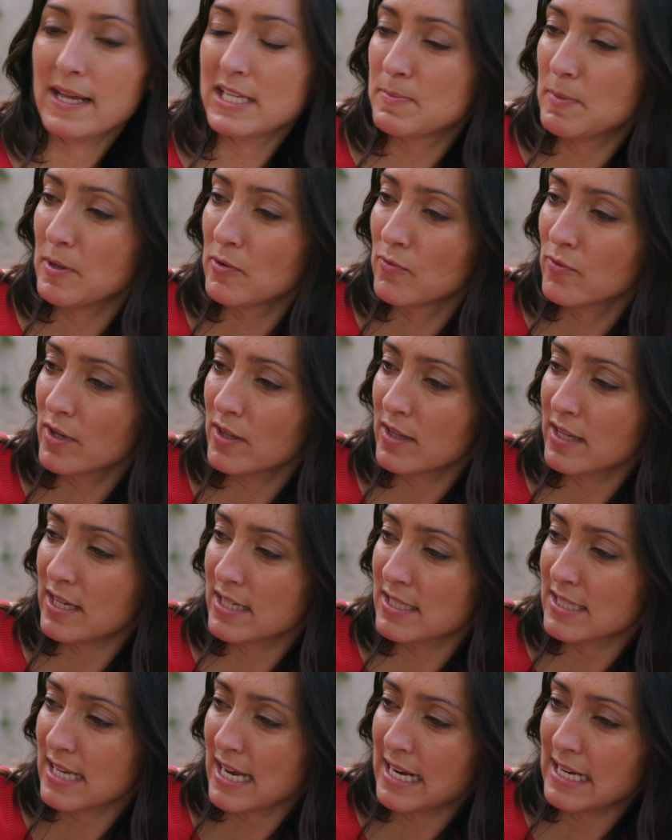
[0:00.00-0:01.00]
It's been really
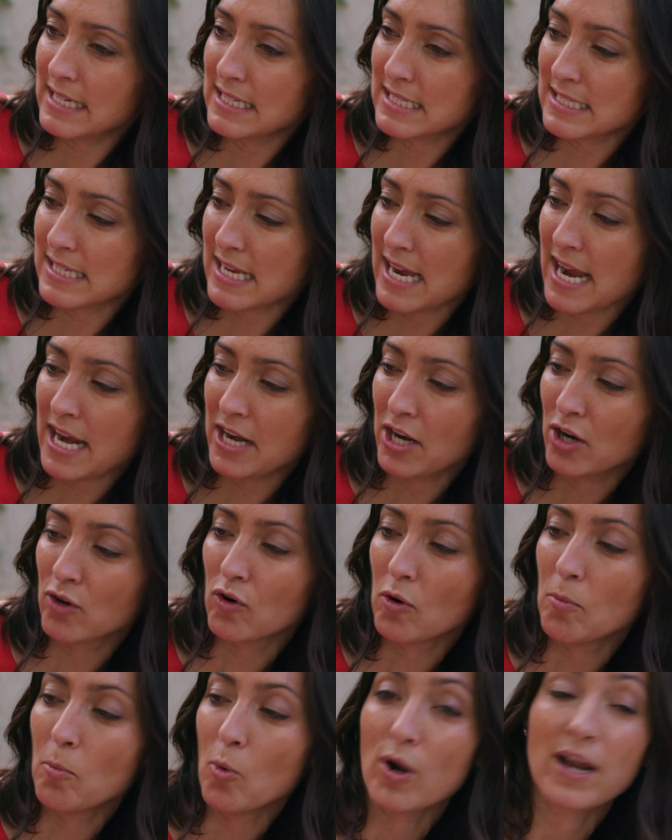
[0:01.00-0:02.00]
exciting to see Hayden
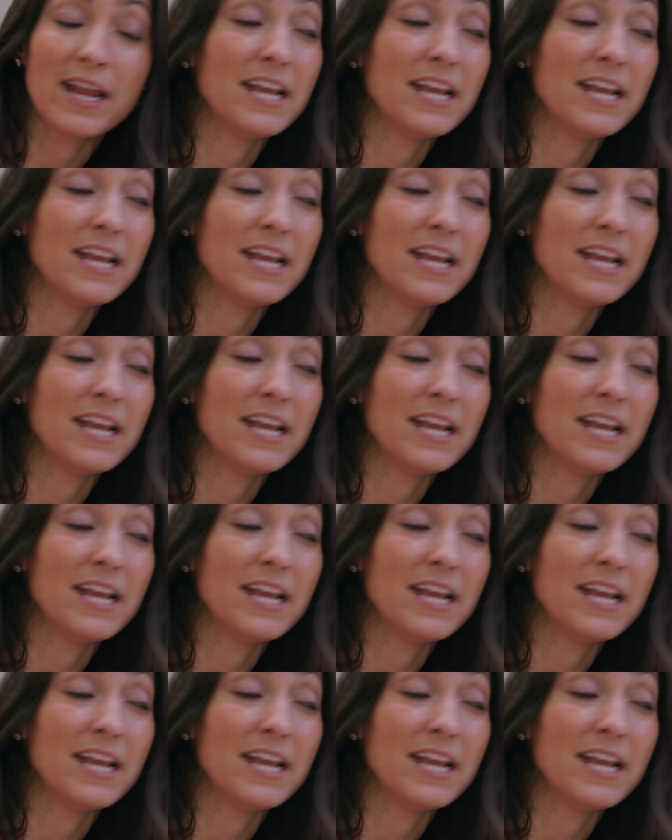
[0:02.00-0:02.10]
grow more